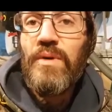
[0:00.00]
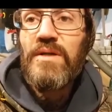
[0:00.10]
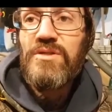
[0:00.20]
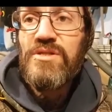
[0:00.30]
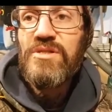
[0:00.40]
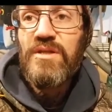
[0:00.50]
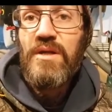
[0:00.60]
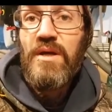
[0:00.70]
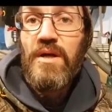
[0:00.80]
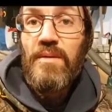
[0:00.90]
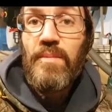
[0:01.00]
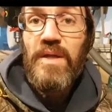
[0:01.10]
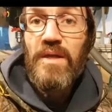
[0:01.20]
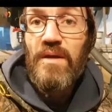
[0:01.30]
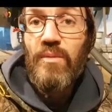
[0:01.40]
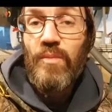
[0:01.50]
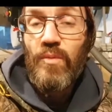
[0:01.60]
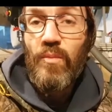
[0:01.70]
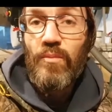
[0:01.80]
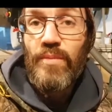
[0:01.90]
bit, just to make it a little
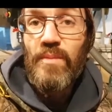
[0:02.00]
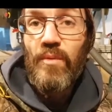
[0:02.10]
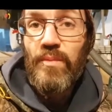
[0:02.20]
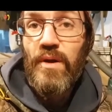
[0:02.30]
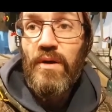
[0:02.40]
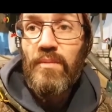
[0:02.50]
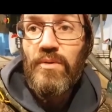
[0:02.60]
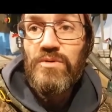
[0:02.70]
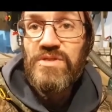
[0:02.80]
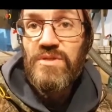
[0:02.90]
bit more pliable